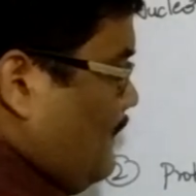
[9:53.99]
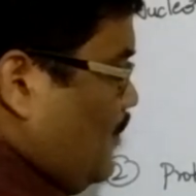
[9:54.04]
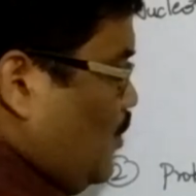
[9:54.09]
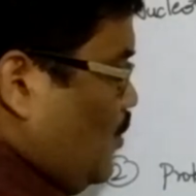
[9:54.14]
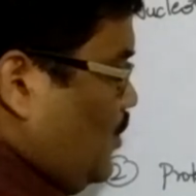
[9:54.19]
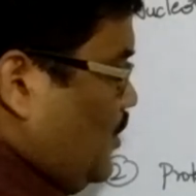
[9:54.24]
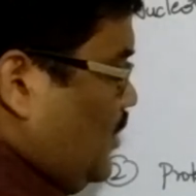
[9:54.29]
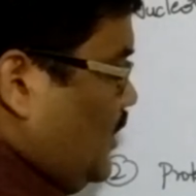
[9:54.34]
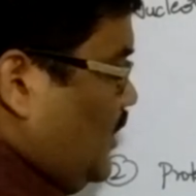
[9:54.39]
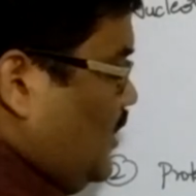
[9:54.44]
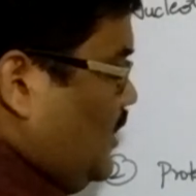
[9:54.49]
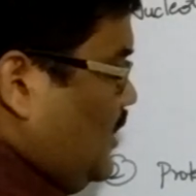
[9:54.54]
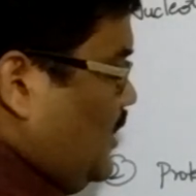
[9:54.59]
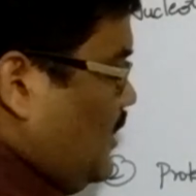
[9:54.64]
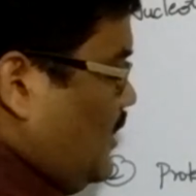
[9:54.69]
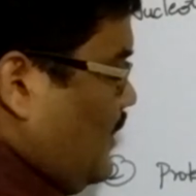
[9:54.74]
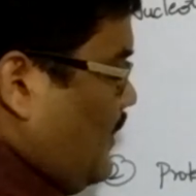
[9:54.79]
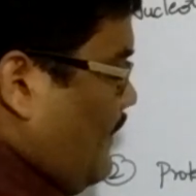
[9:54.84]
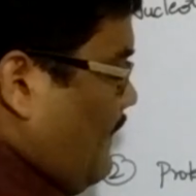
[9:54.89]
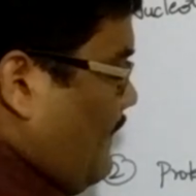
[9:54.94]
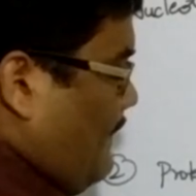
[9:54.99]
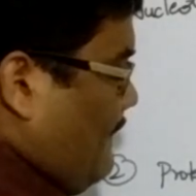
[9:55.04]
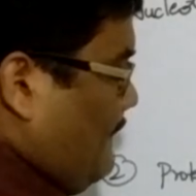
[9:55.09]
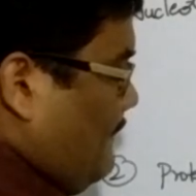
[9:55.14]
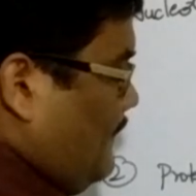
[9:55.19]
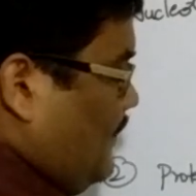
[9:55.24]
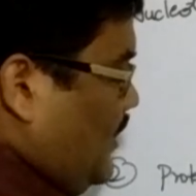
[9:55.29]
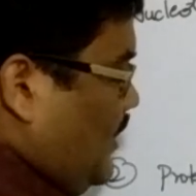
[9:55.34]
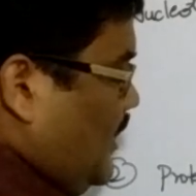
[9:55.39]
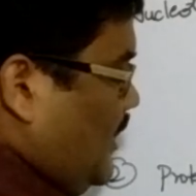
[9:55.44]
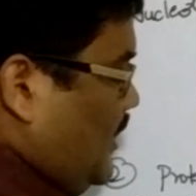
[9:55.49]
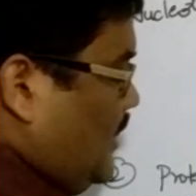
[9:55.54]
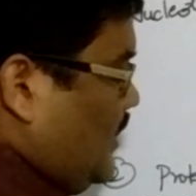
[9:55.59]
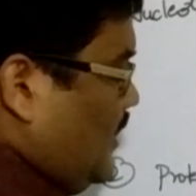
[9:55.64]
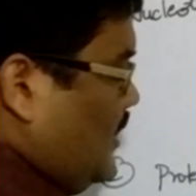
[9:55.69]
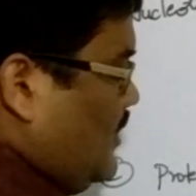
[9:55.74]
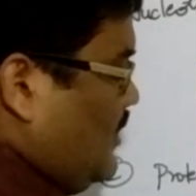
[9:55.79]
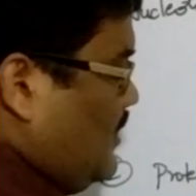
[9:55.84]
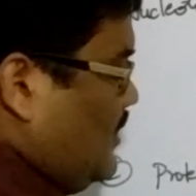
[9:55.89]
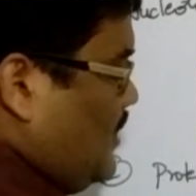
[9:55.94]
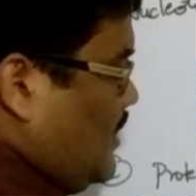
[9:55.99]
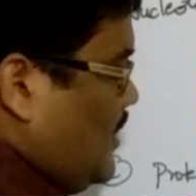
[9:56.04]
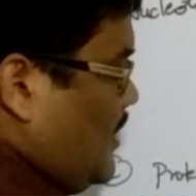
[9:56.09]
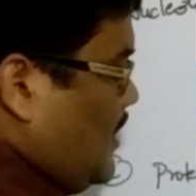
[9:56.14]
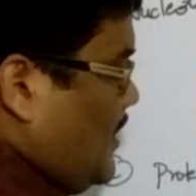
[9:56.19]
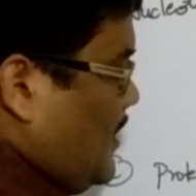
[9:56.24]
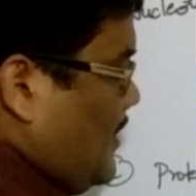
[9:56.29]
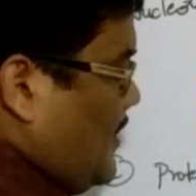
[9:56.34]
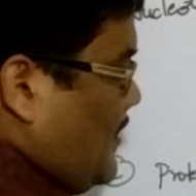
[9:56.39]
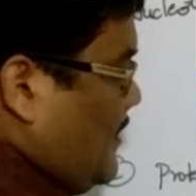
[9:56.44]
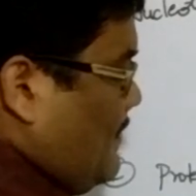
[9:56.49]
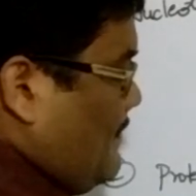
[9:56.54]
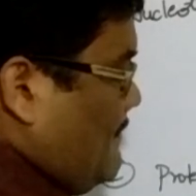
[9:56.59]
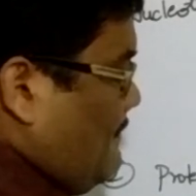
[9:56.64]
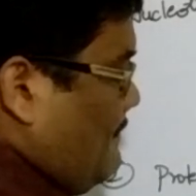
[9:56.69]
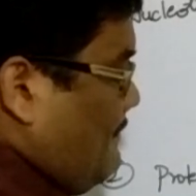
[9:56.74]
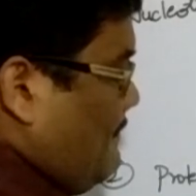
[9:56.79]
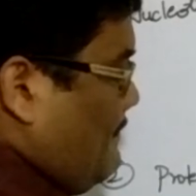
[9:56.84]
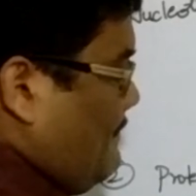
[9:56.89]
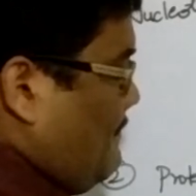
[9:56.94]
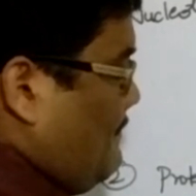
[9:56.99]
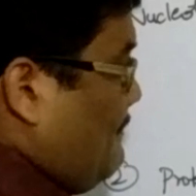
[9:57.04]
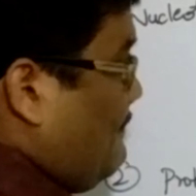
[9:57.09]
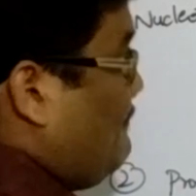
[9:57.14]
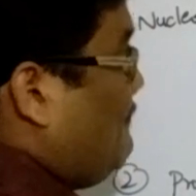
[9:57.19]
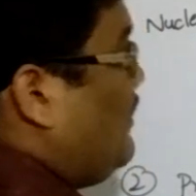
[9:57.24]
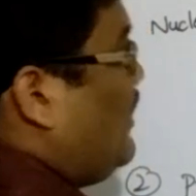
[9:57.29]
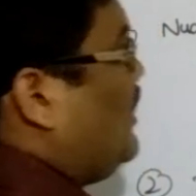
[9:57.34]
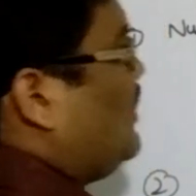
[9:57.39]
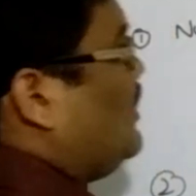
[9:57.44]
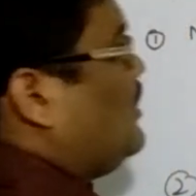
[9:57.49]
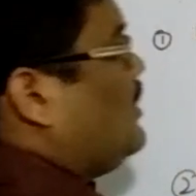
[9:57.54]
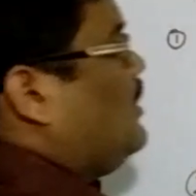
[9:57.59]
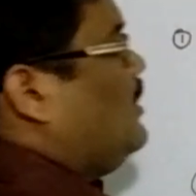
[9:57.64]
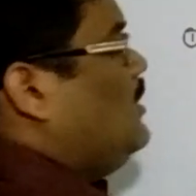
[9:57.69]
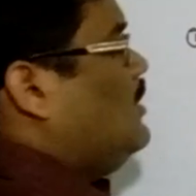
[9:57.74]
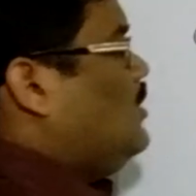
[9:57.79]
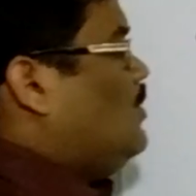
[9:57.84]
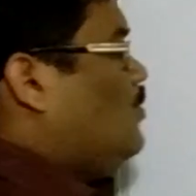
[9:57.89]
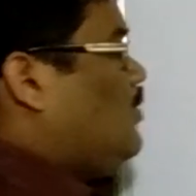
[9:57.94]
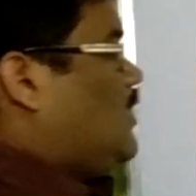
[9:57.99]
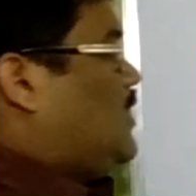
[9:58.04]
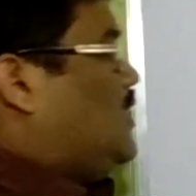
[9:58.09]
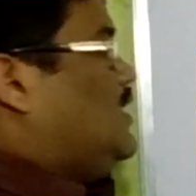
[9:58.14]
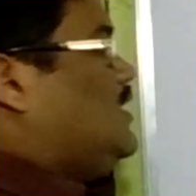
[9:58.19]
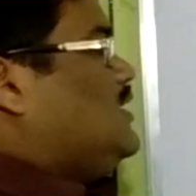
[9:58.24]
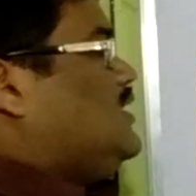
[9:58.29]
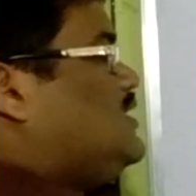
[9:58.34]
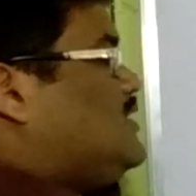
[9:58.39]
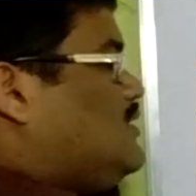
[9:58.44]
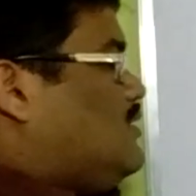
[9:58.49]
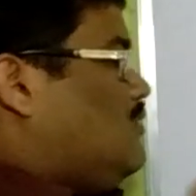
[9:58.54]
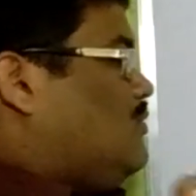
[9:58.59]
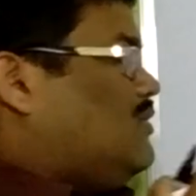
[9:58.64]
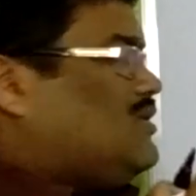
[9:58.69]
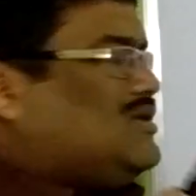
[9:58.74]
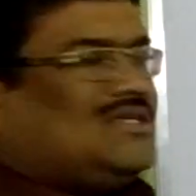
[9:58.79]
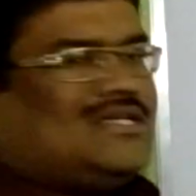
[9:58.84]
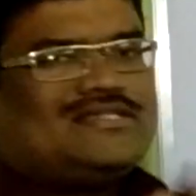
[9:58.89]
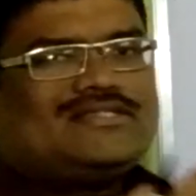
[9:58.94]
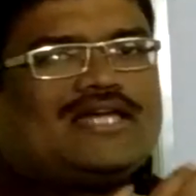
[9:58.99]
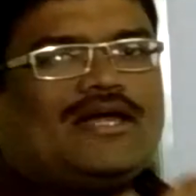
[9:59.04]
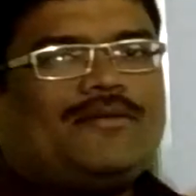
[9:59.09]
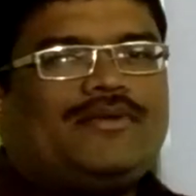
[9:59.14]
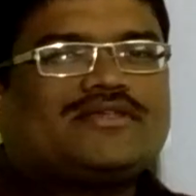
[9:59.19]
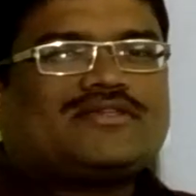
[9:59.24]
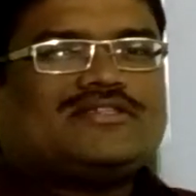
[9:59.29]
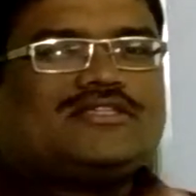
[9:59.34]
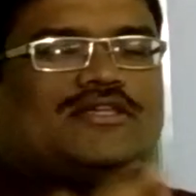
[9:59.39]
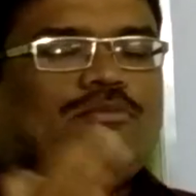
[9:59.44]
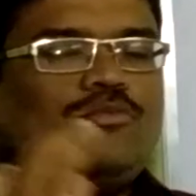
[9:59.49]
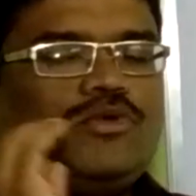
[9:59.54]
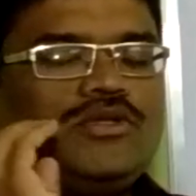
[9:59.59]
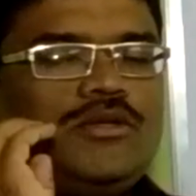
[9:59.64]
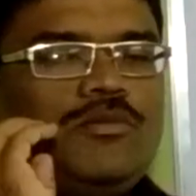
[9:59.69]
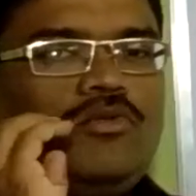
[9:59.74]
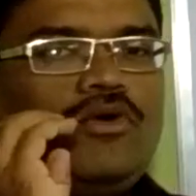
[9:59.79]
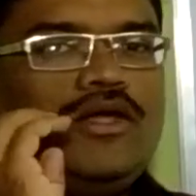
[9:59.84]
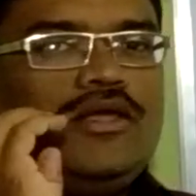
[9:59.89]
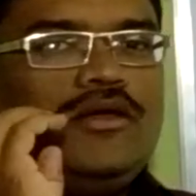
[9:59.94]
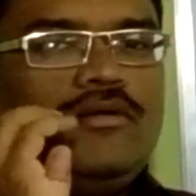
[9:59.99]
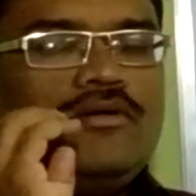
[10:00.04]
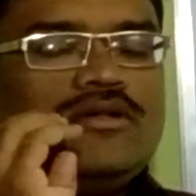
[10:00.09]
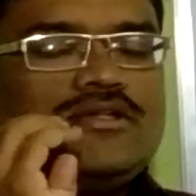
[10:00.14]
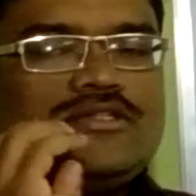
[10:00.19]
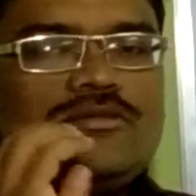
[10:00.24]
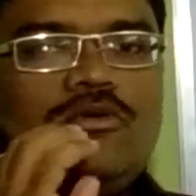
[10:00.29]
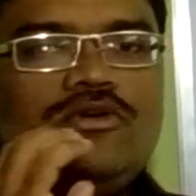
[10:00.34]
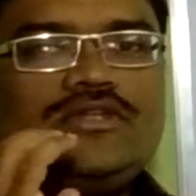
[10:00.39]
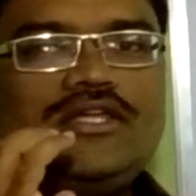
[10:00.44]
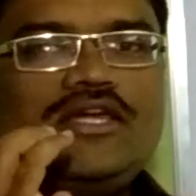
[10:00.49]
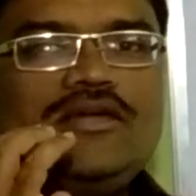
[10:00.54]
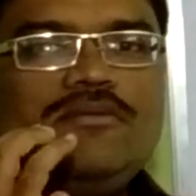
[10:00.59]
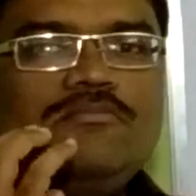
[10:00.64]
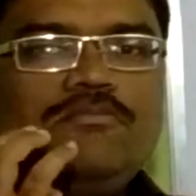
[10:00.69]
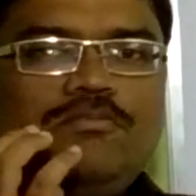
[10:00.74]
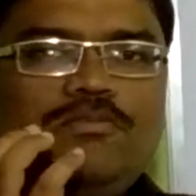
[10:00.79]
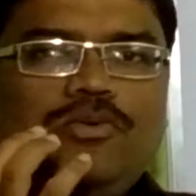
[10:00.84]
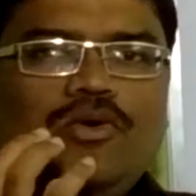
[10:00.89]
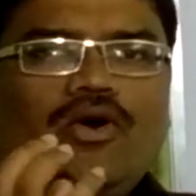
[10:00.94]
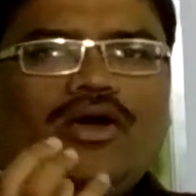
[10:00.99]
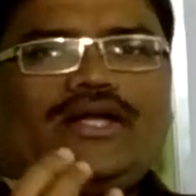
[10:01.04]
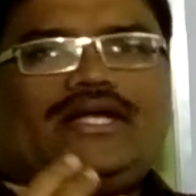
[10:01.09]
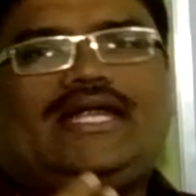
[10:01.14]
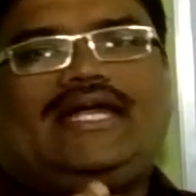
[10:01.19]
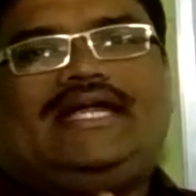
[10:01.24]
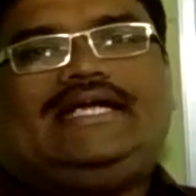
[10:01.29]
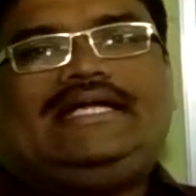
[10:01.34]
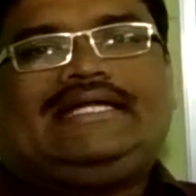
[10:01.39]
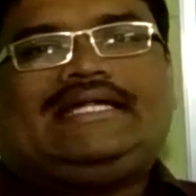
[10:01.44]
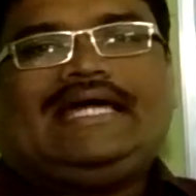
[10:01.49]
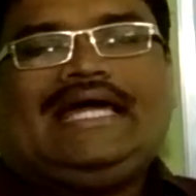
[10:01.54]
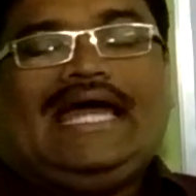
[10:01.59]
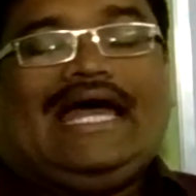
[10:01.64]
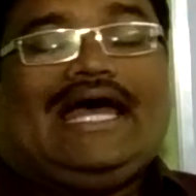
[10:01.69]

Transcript: Protein data bank. Okay. Just I'm discussing some of the important